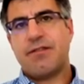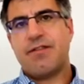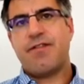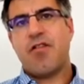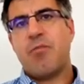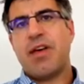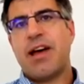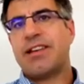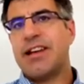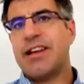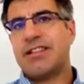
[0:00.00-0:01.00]
And from
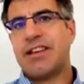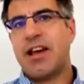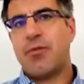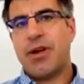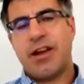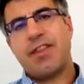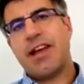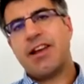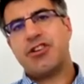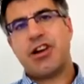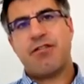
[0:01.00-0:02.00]
that data set, we could
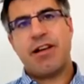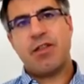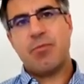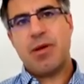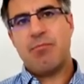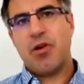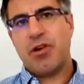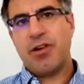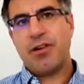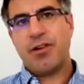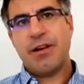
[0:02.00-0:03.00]
then generate the BIM
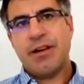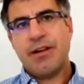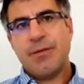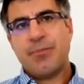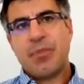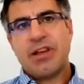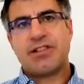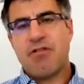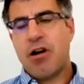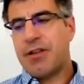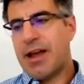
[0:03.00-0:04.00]
model.
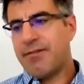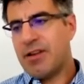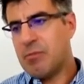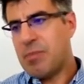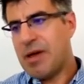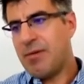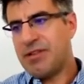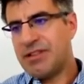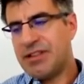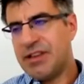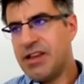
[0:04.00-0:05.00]
So rather than having
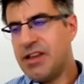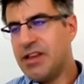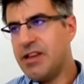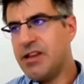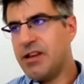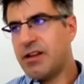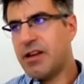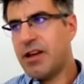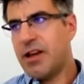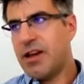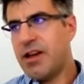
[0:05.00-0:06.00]
BIM as the
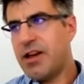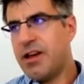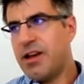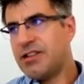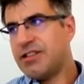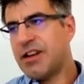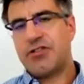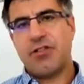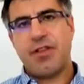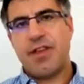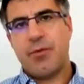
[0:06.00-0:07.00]
uh,
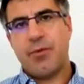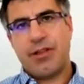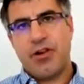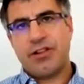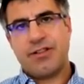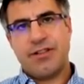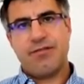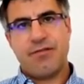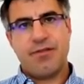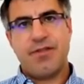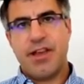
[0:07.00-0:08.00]
central thing with lots of
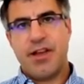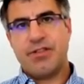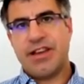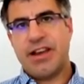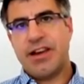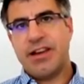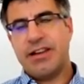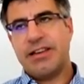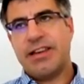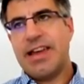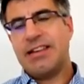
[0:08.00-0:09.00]
different views
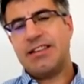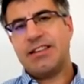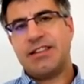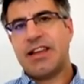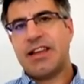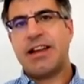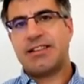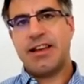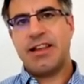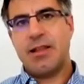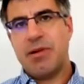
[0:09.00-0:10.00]
in, data sat
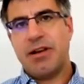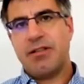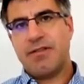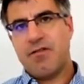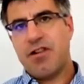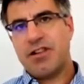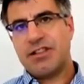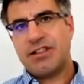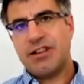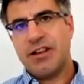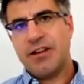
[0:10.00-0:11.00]
in the middle for
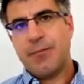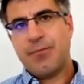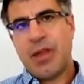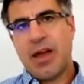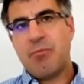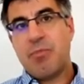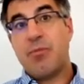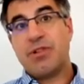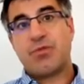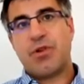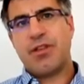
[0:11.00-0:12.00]
us. And
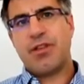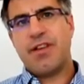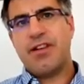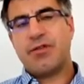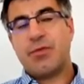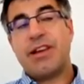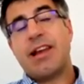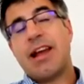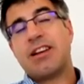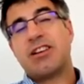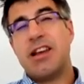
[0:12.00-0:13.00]
BIM was one of the views. We
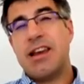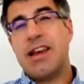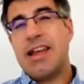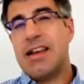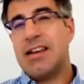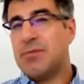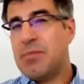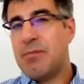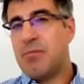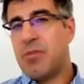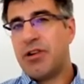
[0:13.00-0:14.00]
didn't actually need the
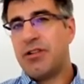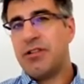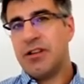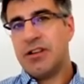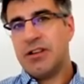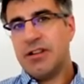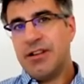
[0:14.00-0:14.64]
BIM model.